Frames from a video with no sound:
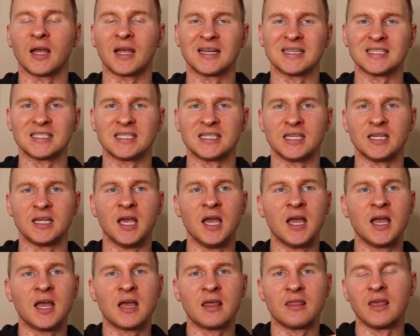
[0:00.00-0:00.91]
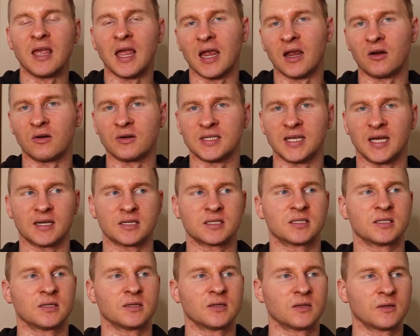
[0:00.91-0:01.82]
I can see the anchor
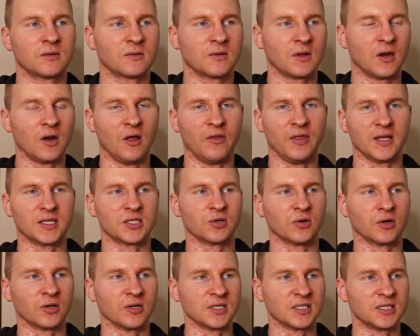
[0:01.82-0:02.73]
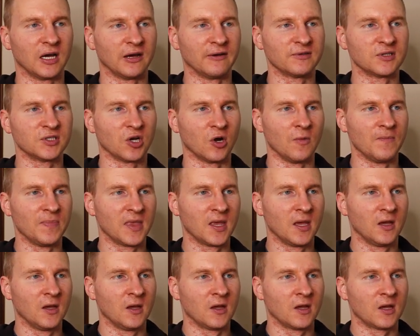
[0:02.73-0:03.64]
text and all that sort of good stuff. So
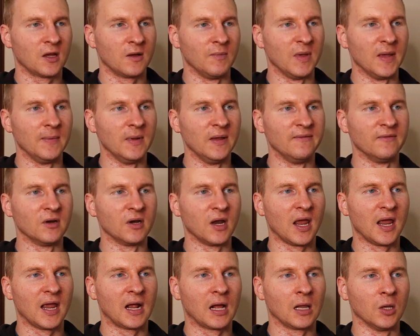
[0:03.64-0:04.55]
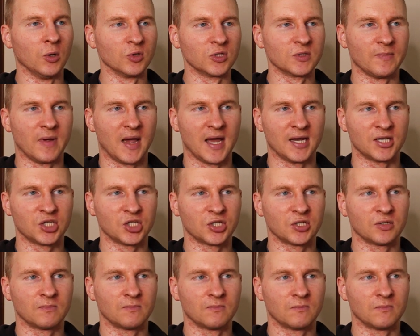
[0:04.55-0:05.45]
maybe even a close
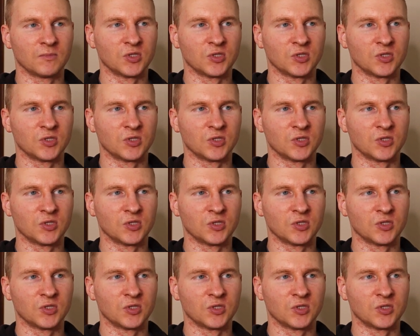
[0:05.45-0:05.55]
match.